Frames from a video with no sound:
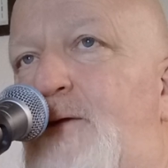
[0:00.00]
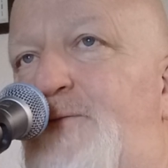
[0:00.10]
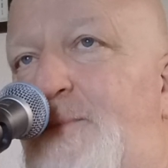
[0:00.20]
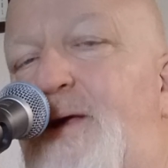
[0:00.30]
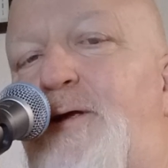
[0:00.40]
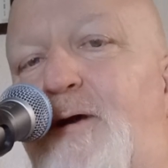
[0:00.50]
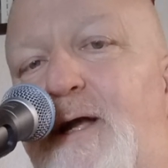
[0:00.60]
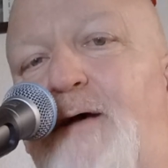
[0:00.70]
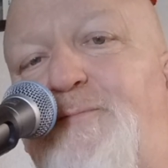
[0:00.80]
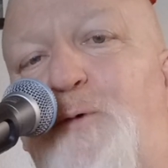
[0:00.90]
familiar
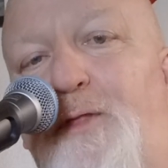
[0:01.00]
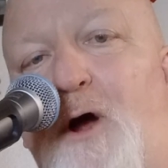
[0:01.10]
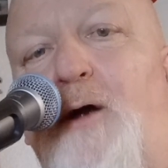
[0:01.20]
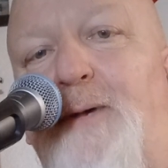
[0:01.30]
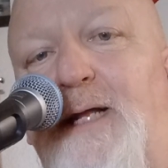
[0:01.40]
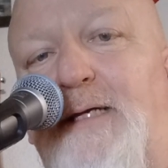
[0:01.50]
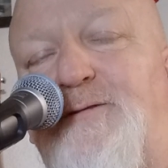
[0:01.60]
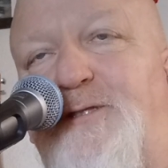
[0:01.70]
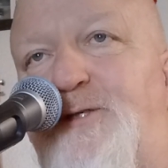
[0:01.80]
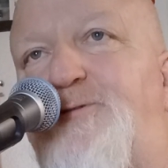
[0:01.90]
enough with
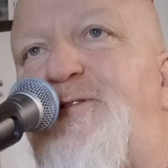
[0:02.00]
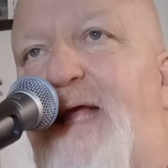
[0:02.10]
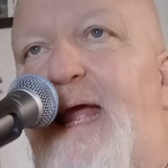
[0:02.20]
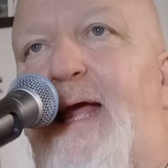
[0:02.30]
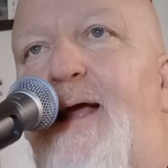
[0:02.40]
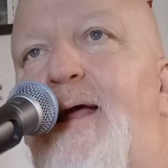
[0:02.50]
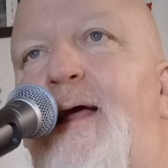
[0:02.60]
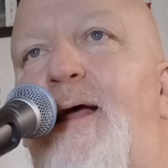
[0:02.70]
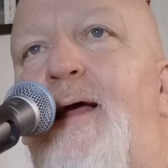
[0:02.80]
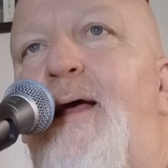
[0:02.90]
harmonies, you sing
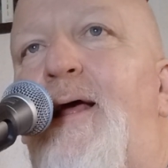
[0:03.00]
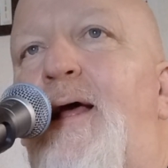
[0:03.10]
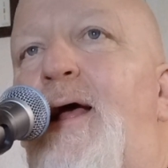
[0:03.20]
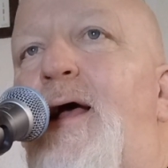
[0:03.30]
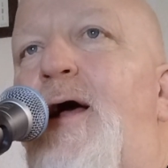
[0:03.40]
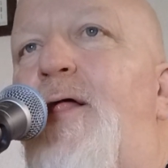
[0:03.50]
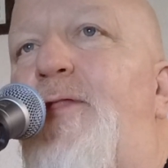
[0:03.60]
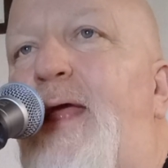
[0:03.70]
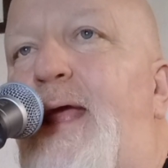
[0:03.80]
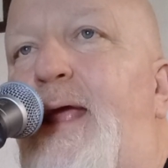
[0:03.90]

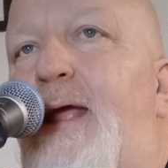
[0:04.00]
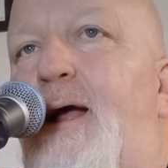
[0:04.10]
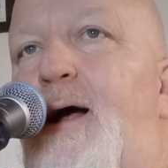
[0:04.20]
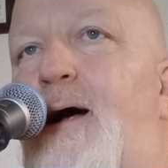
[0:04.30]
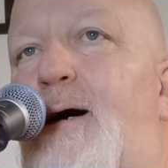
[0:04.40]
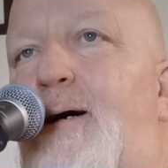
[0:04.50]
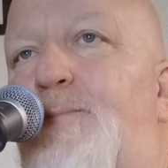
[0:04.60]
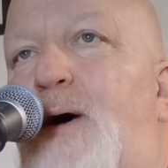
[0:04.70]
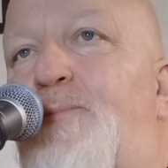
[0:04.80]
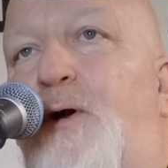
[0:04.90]
the
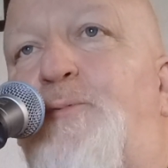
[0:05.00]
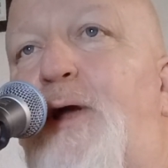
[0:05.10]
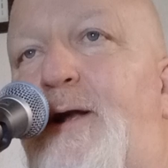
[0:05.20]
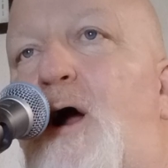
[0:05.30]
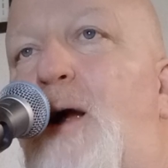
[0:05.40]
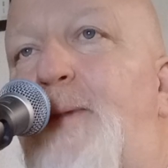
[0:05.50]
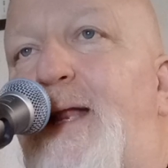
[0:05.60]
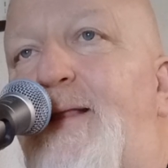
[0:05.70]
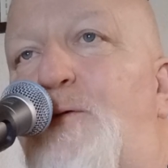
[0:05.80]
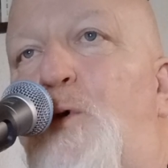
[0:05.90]
appropriate
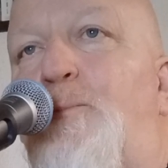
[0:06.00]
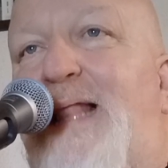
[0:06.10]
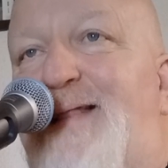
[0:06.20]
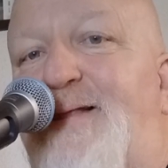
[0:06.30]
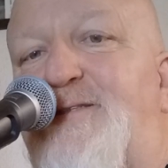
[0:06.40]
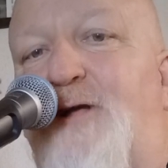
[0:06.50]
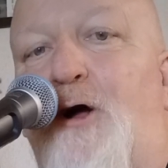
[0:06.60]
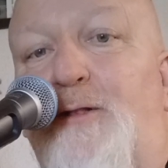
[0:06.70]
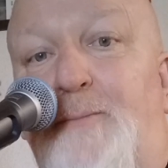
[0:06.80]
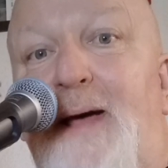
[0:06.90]
harmony that will blend the
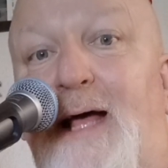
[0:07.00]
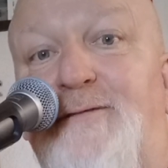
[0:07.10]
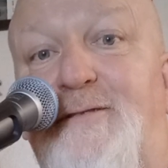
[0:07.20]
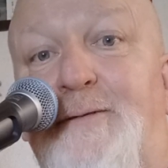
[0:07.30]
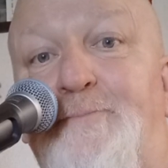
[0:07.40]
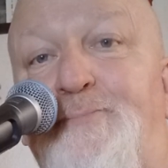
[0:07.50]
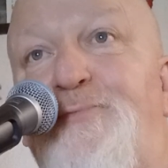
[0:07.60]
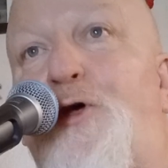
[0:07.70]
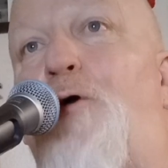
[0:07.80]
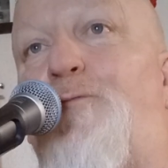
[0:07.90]
song the best.
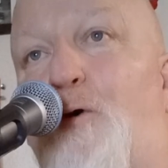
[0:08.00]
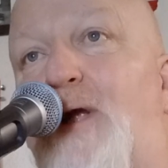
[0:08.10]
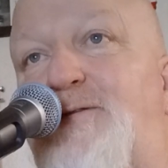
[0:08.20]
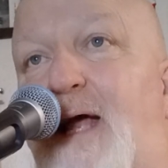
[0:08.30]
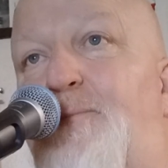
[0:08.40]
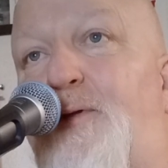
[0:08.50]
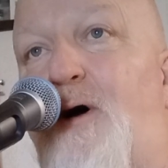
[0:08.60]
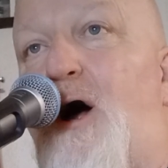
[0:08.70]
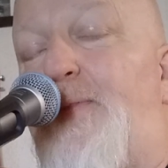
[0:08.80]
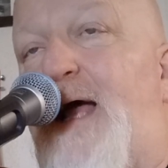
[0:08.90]
So, for example,
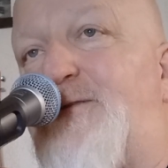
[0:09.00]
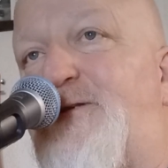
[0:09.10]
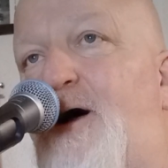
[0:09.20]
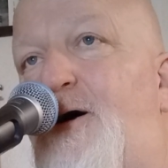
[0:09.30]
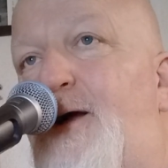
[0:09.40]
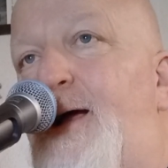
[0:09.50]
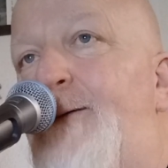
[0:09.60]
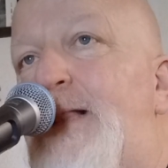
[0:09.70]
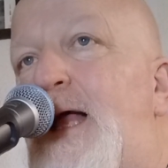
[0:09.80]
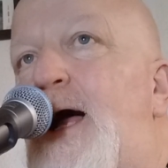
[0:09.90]
on that song,
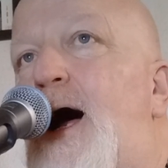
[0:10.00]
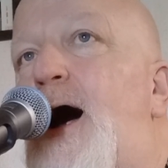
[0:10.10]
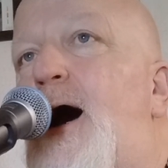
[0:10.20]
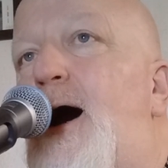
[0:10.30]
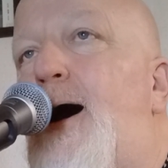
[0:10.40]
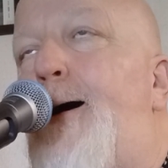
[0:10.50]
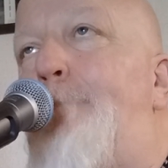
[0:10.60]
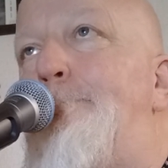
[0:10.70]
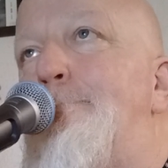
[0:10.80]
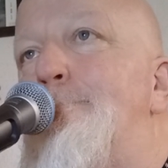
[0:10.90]
what's